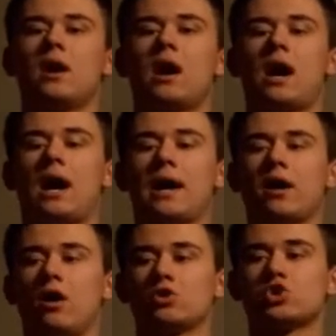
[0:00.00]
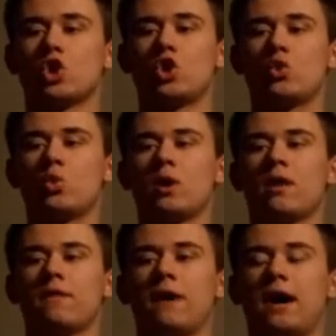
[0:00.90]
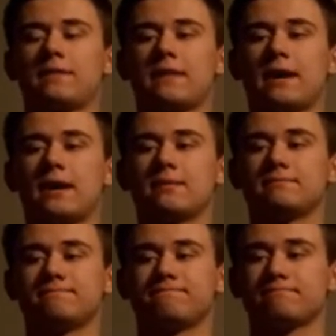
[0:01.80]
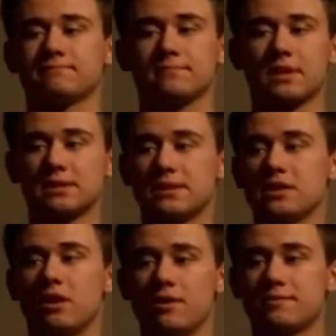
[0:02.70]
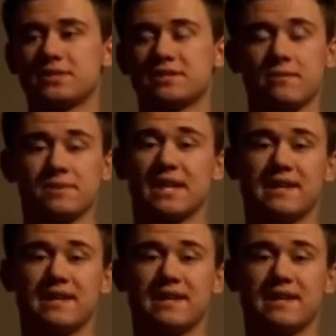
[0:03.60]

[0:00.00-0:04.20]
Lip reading: I also thought that, you know, it was